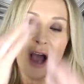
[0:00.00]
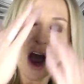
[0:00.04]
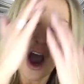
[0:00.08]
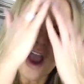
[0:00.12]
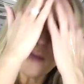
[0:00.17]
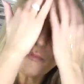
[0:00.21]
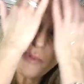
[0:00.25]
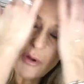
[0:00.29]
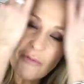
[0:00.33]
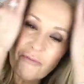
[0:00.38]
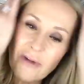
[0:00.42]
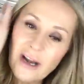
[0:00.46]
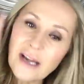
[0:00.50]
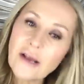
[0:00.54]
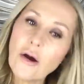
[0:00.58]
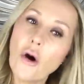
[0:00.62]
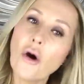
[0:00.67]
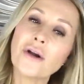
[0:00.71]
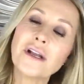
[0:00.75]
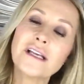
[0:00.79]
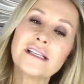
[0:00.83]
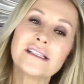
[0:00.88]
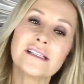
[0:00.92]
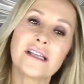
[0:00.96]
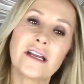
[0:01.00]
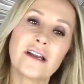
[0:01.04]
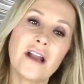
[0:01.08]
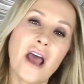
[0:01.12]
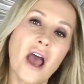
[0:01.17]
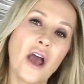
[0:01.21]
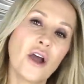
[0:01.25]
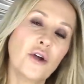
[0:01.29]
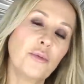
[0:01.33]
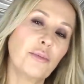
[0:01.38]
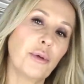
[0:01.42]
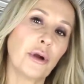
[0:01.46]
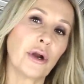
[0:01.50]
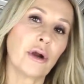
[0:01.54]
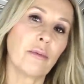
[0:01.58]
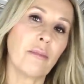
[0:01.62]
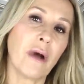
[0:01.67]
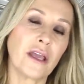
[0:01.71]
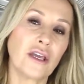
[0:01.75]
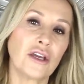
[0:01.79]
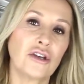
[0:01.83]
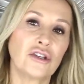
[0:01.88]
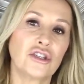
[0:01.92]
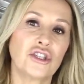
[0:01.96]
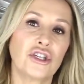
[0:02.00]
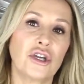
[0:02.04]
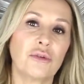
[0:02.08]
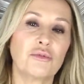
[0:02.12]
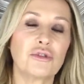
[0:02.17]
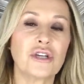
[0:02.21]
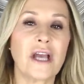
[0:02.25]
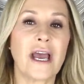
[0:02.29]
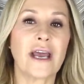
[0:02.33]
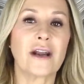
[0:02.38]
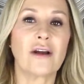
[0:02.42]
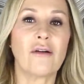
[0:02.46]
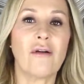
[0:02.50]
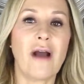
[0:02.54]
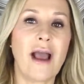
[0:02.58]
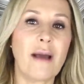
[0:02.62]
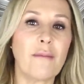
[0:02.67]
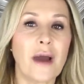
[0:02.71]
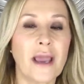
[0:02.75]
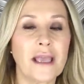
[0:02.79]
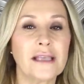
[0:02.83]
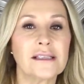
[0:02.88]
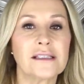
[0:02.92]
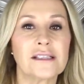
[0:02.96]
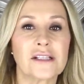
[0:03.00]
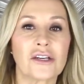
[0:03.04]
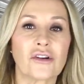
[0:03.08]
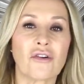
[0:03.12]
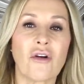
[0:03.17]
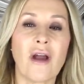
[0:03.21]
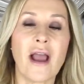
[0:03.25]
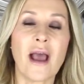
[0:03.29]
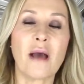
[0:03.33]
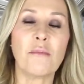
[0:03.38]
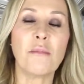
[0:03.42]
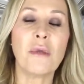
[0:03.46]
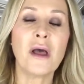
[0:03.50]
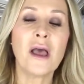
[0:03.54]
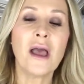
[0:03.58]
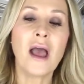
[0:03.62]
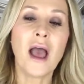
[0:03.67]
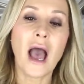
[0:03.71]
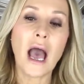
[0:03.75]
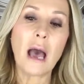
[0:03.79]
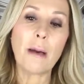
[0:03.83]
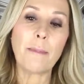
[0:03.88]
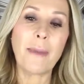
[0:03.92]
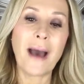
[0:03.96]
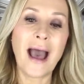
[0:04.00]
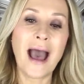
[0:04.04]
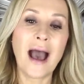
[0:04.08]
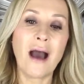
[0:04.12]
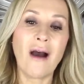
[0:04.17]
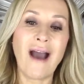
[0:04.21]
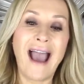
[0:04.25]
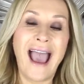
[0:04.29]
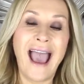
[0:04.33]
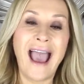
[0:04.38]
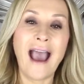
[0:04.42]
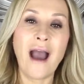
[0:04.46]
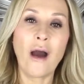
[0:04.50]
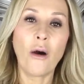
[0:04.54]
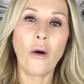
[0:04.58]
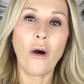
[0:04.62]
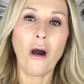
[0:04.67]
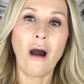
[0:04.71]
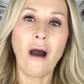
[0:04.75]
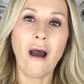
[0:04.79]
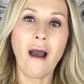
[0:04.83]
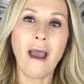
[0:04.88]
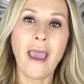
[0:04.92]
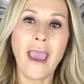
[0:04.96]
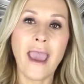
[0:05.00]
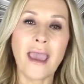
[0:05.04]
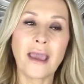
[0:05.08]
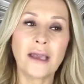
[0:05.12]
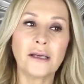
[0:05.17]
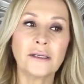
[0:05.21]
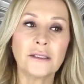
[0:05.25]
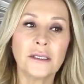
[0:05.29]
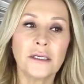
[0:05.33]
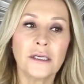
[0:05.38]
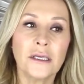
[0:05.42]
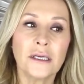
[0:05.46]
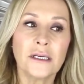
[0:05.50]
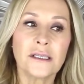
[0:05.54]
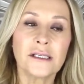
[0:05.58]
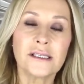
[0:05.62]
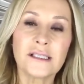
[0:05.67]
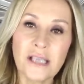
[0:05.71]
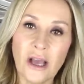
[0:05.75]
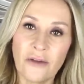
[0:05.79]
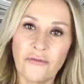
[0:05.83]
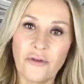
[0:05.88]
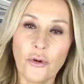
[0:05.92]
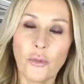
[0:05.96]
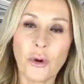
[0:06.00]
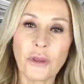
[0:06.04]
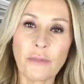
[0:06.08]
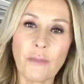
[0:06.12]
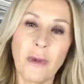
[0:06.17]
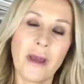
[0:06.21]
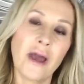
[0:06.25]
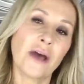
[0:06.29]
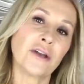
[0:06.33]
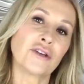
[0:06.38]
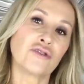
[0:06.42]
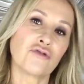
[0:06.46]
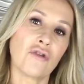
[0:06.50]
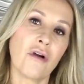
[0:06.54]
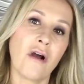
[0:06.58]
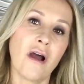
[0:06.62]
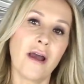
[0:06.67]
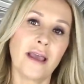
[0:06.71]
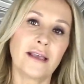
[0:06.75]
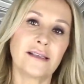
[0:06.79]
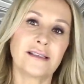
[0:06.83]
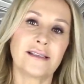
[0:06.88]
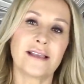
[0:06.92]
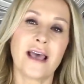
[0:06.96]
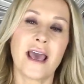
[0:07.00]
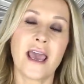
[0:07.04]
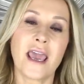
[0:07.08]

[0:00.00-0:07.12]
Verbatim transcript: I've been really honest and open on my YouTube channel and my Instagram about how I suffer with my under eyes.